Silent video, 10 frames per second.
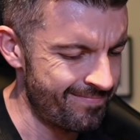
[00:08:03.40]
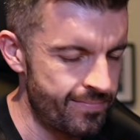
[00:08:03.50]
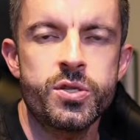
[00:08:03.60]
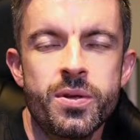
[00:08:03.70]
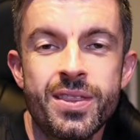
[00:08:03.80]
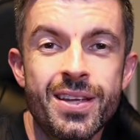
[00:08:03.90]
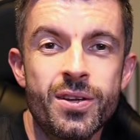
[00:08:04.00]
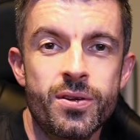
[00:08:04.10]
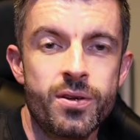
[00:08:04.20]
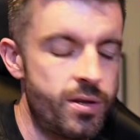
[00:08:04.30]
So I think,
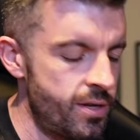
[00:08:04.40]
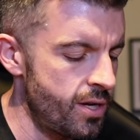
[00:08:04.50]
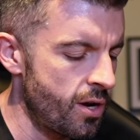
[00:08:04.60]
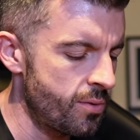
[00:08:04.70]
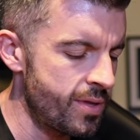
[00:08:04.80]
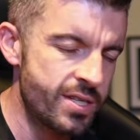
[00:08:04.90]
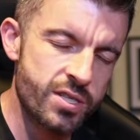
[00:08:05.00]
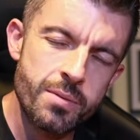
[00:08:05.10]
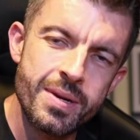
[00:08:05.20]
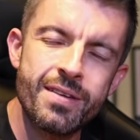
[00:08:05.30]
there's
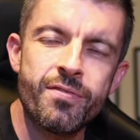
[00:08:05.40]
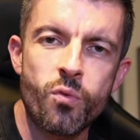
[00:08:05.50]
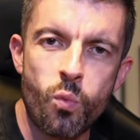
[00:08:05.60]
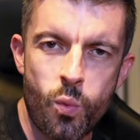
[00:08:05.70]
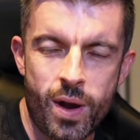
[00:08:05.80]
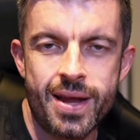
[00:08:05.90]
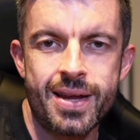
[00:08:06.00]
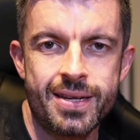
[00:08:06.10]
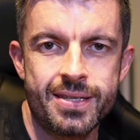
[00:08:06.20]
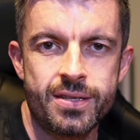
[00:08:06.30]
so many different
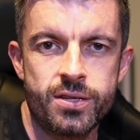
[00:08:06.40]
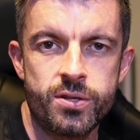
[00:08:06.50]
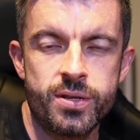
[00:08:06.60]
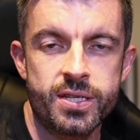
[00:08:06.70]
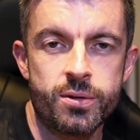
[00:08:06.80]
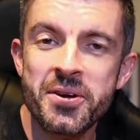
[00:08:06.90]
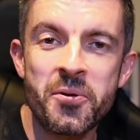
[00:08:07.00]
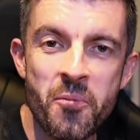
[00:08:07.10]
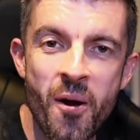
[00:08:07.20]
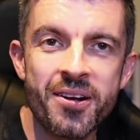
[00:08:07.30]
ways to do this. So it may
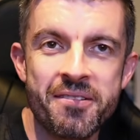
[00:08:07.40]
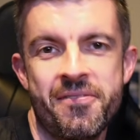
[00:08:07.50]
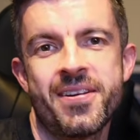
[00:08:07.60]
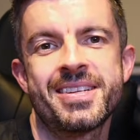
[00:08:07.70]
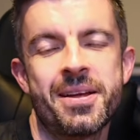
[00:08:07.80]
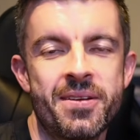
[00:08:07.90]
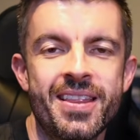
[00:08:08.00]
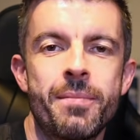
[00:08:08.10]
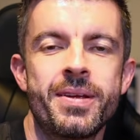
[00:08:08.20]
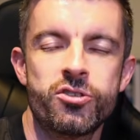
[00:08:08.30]
not work the first time like
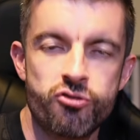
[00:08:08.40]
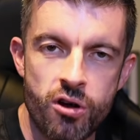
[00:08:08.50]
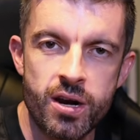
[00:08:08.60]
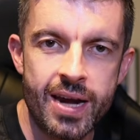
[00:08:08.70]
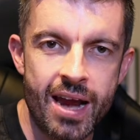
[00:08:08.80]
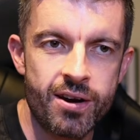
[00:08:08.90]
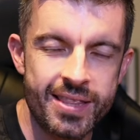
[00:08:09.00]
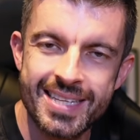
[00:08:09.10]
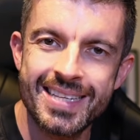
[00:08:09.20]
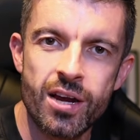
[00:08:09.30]
that, but it's trial and error. And
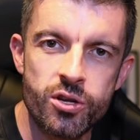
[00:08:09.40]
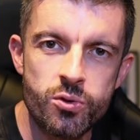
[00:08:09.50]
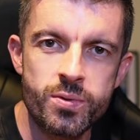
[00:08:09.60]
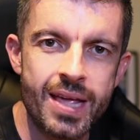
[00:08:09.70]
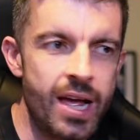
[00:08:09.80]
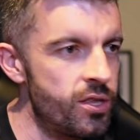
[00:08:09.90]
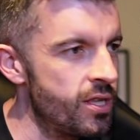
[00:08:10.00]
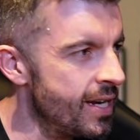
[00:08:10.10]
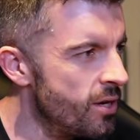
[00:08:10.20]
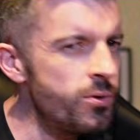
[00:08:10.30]
this is how you get the
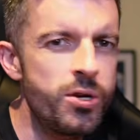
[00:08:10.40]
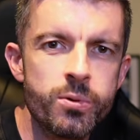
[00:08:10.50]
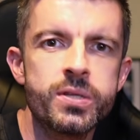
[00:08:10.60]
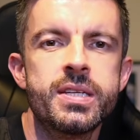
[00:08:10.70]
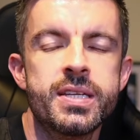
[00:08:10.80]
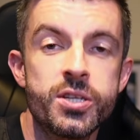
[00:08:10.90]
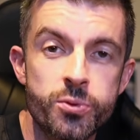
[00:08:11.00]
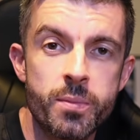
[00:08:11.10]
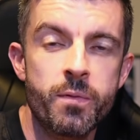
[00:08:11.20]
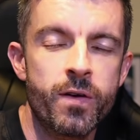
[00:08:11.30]
little nuances into
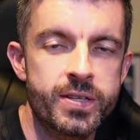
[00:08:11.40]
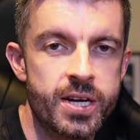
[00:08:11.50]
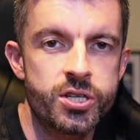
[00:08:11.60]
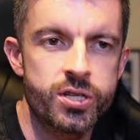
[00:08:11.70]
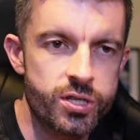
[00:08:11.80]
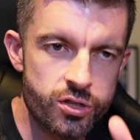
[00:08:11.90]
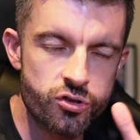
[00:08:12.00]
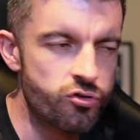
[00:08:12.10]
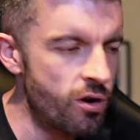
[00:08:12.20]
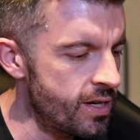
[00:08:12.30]
your improvisations.
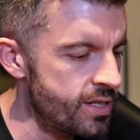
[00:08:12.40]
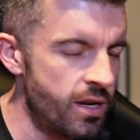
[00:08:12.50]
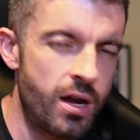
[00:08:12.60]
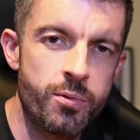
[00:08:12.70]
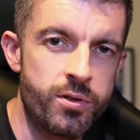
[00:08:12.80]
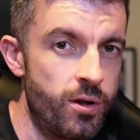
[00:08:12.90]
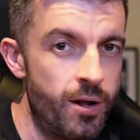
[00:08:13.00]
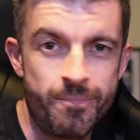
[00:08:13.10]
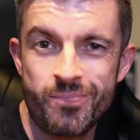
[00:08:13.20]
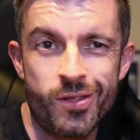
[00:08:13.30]
Just try and start with
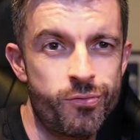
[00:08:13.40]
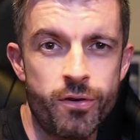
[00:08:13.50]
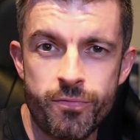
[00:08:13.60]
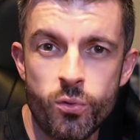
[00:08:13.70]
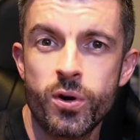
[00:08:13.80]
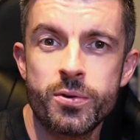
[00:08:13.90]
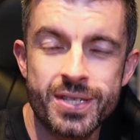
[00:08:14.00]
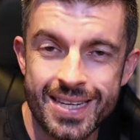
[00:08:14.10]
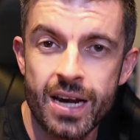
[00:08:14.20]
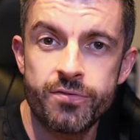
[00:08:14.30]
3 or 4 notes,
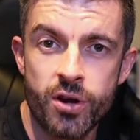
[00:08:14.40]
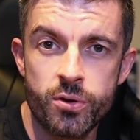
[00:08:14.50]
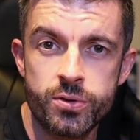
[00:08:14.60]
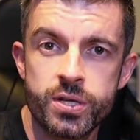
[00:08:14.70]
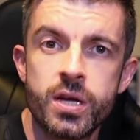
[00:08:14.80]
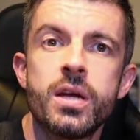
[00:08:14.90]
set of notes,